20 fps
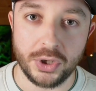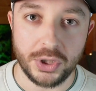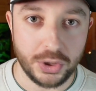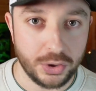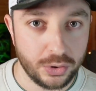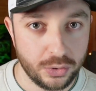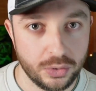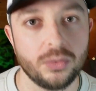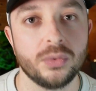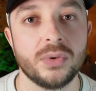
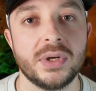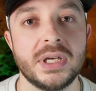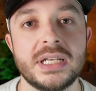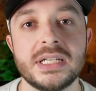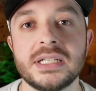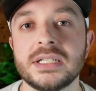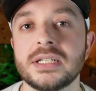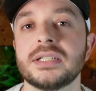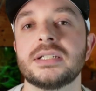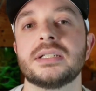you. He
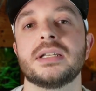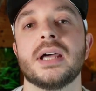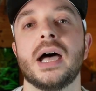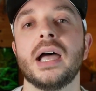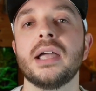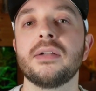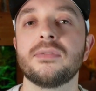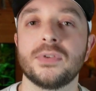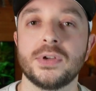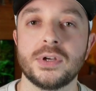didn't just
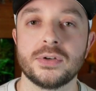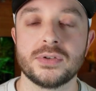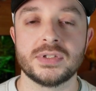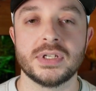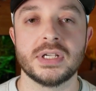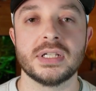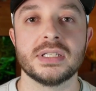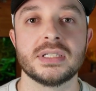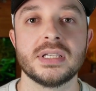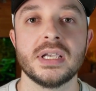die for your
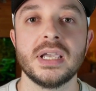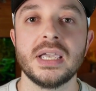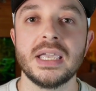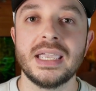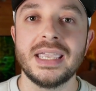sins.